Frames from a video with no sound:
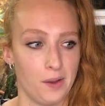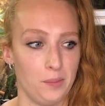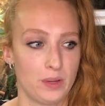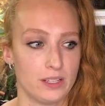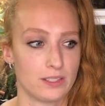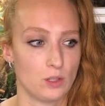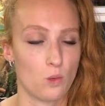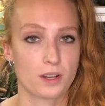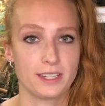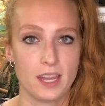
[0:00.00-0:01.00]
because you
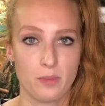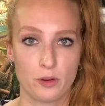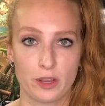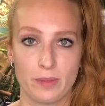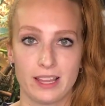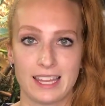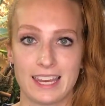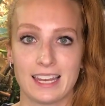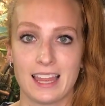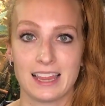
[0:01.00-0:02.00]
want to keep your chameleon